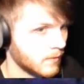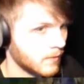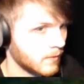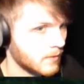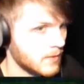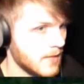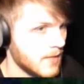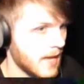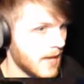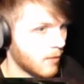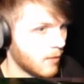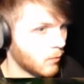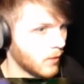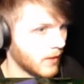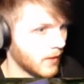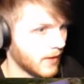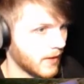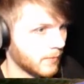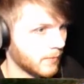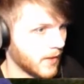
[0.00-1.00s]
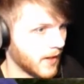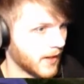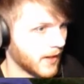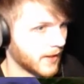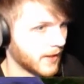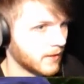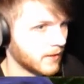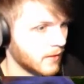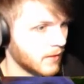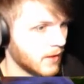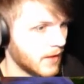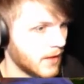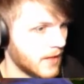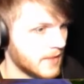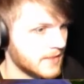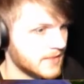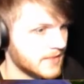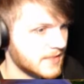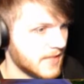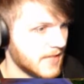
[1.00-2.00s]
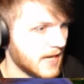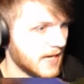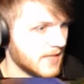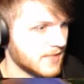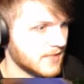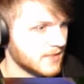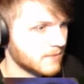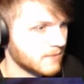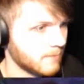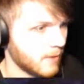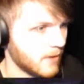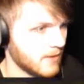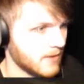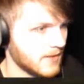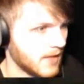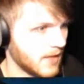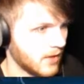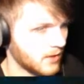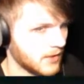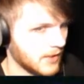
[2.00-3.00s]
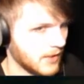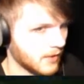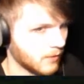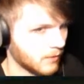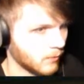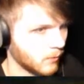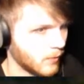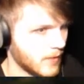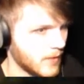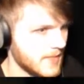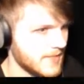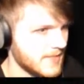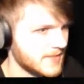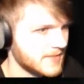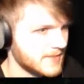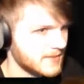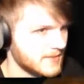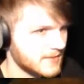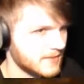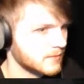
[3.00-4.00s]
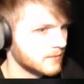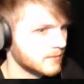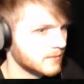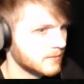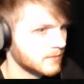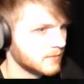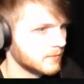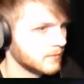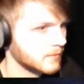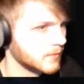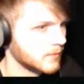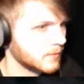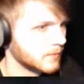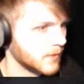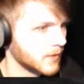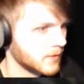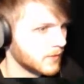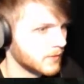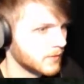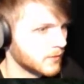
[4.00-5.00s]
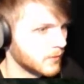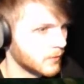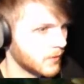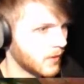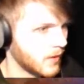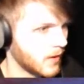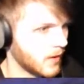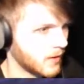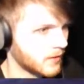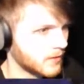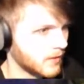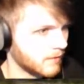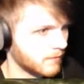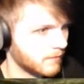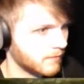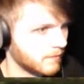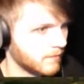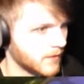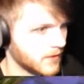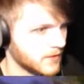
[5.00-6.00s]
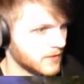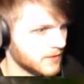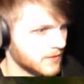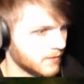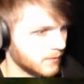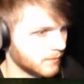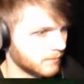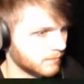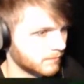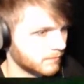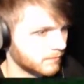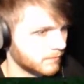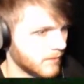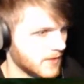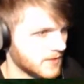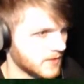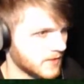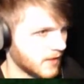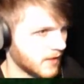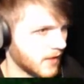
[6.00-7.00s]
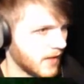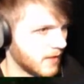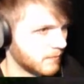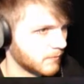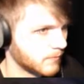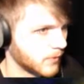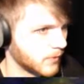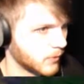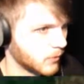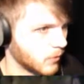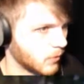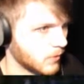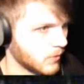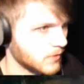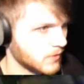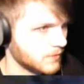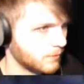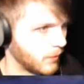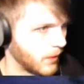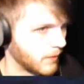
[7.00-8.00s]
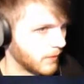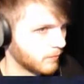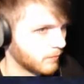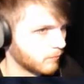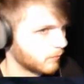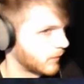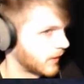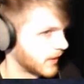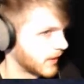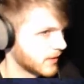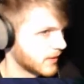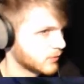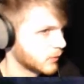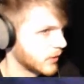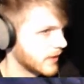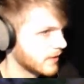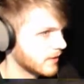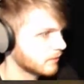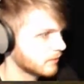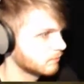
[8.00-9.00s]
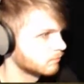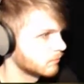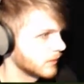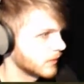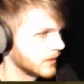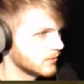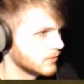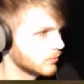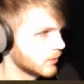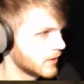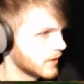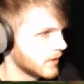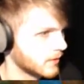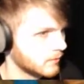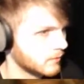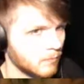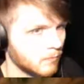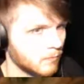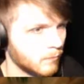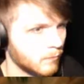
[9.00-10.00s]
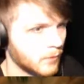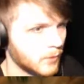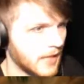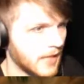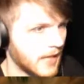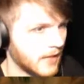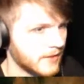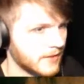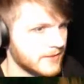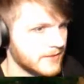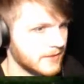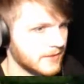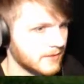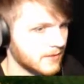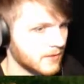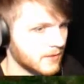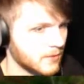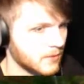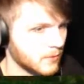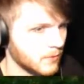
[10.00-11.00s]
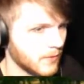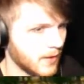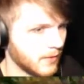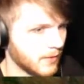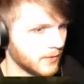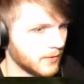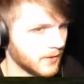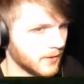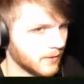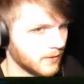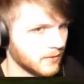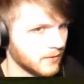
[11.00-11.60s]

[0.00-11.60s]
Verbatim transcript: Now where am I? I just died and spawned down here. What? It wouldn't have been too hard to finish the rest of that little course, but I guess we're here. I guess we're here. What the hell is there to do around here?